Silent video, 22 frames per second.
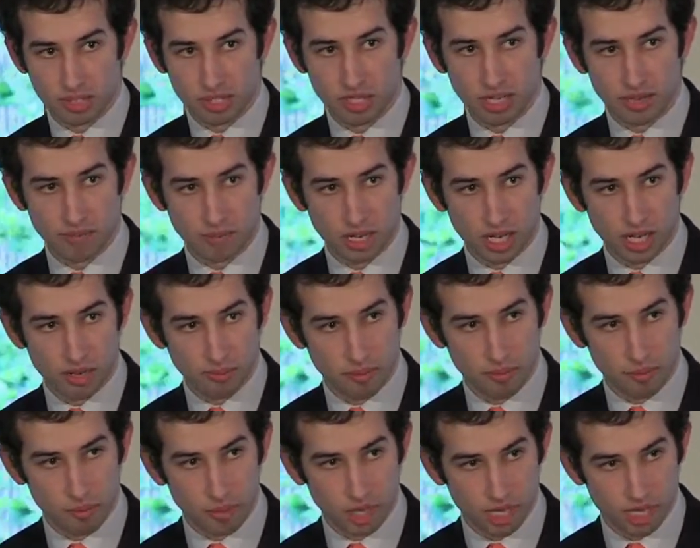um,
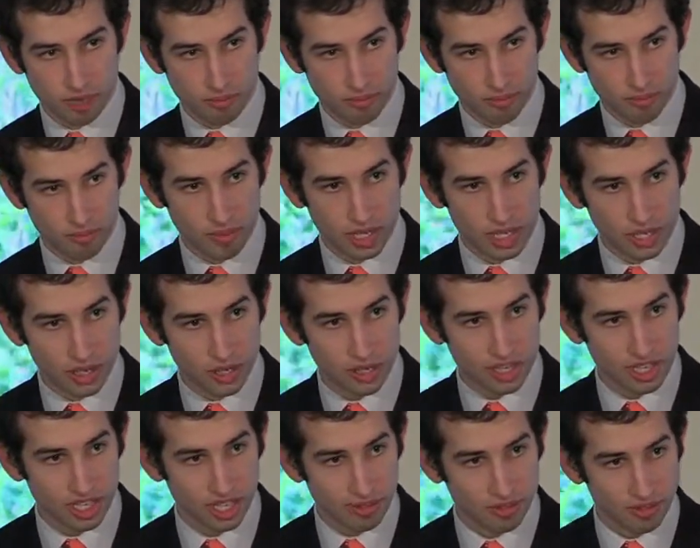um, um, my own
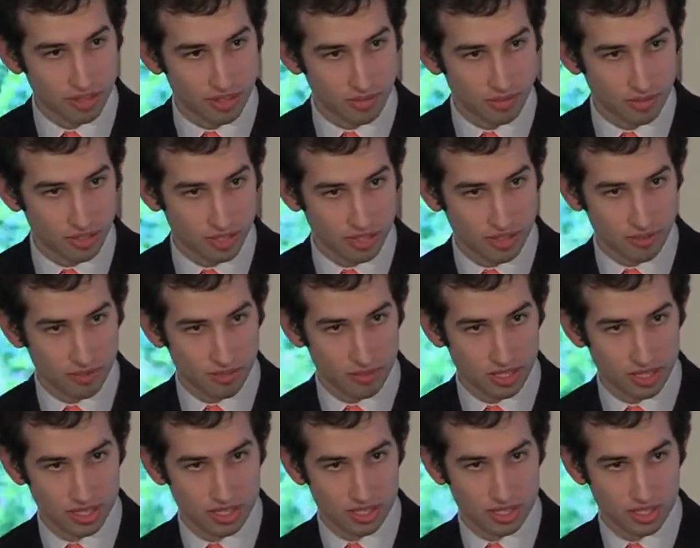thing with, with,
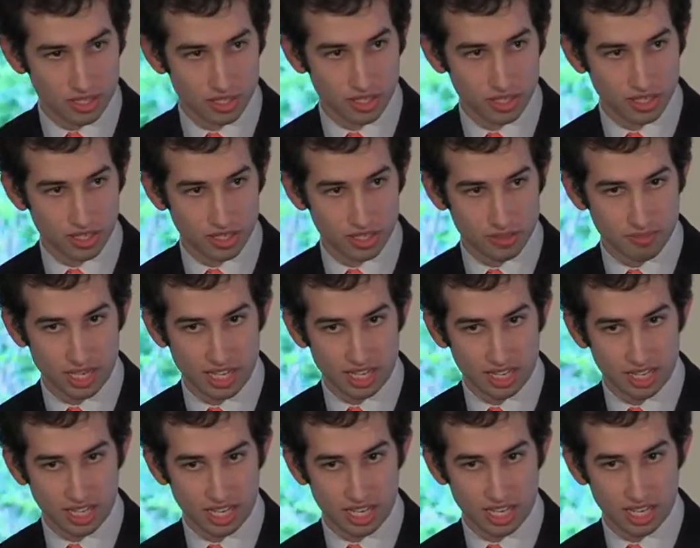with students
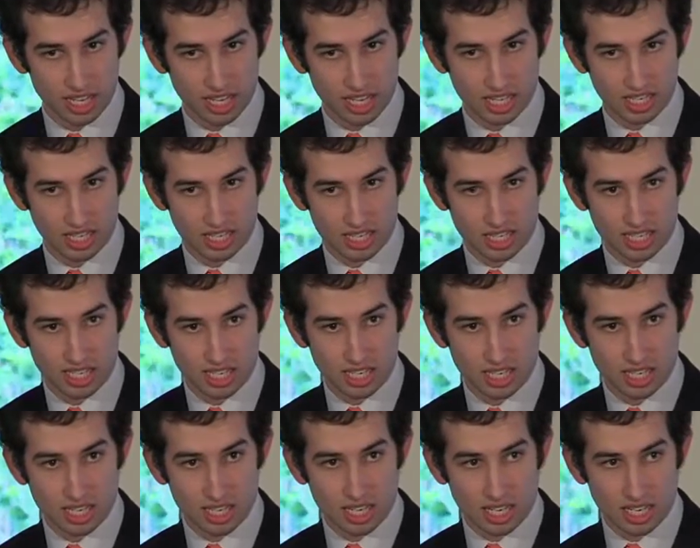mainly and
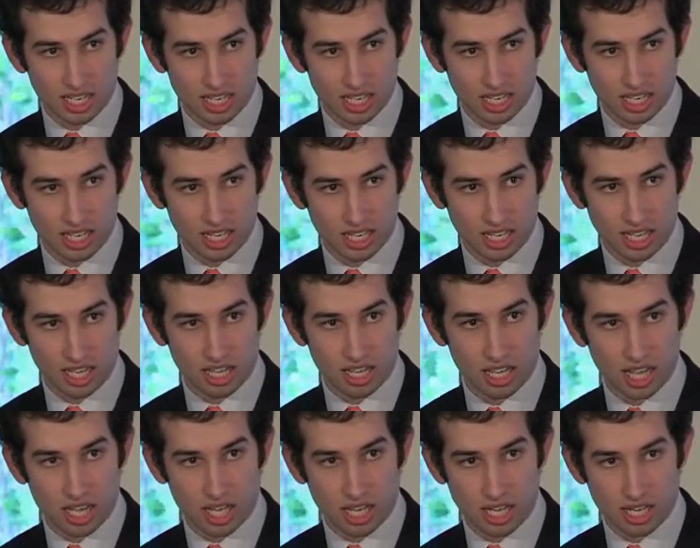and uh,
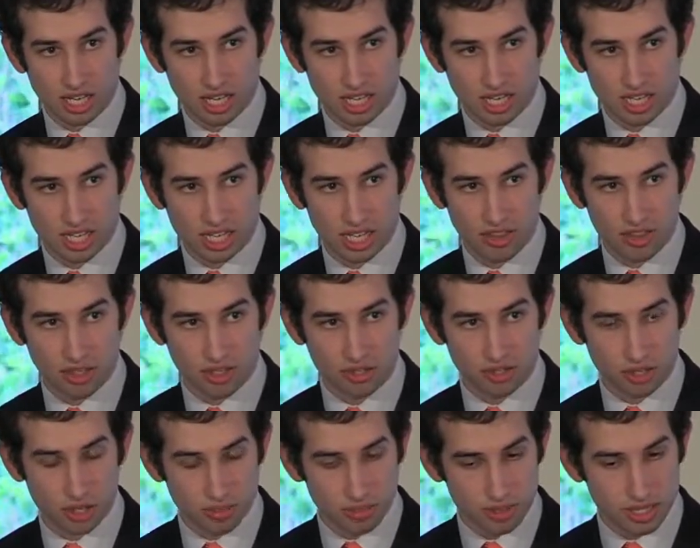and other
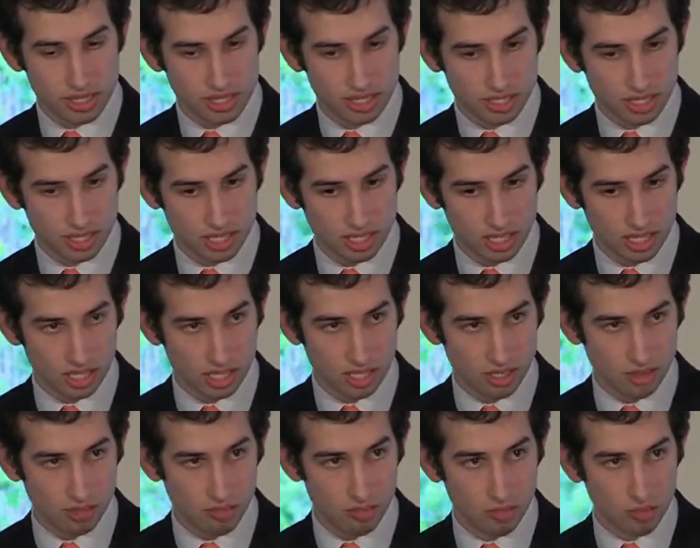groups
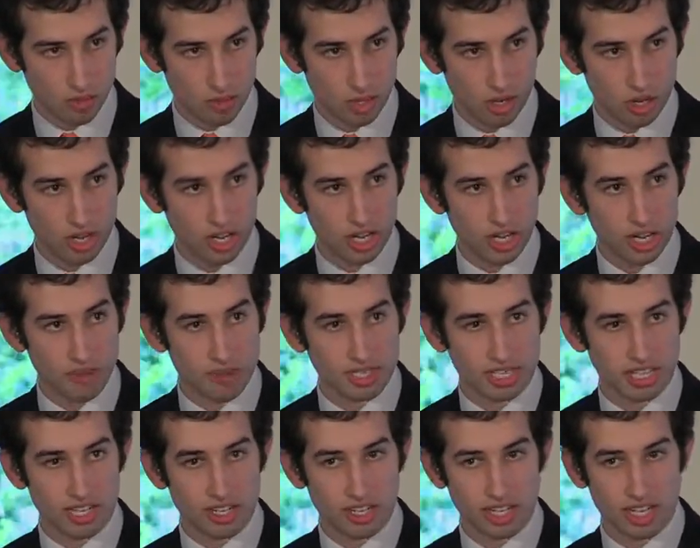um, on
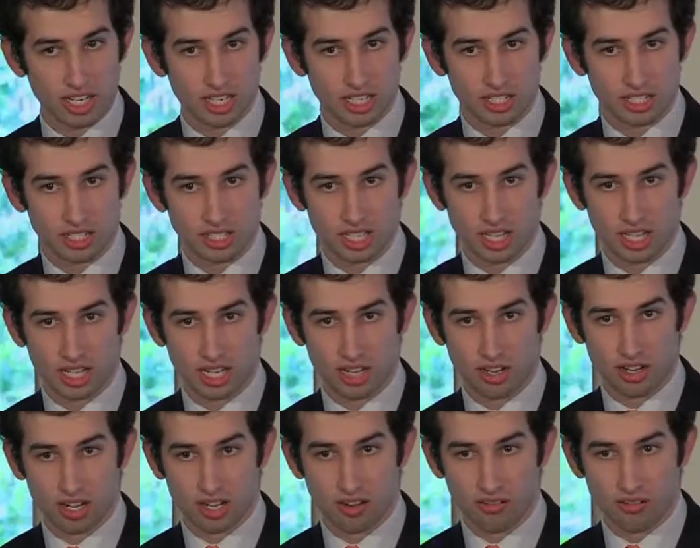libertarian society
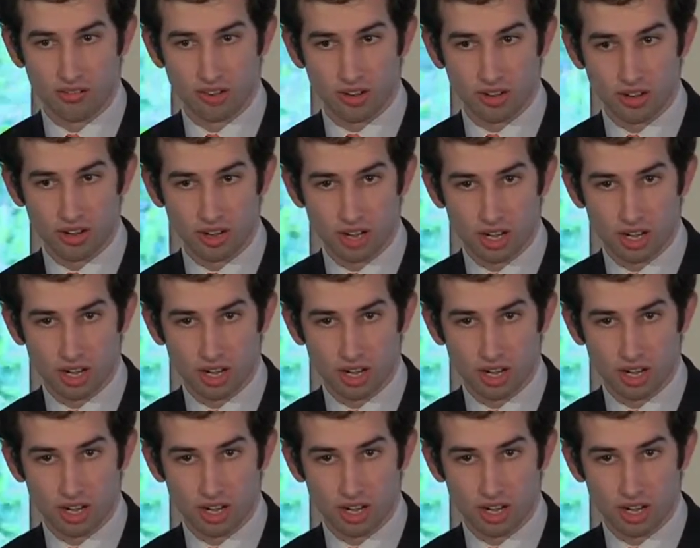dot info,